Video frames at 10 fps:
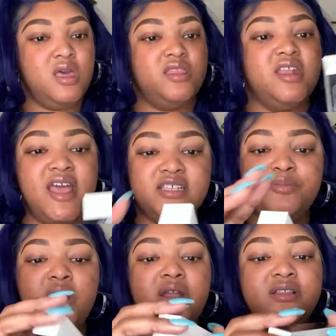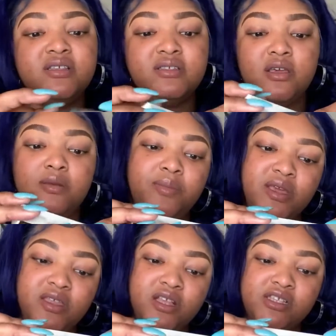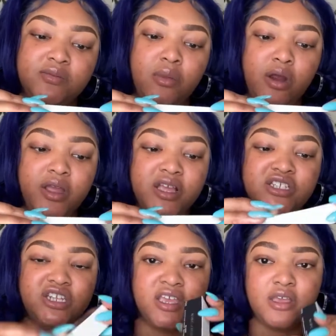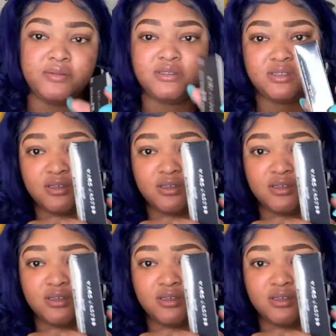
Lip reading: The next product is gonna be this Marc Jacobs.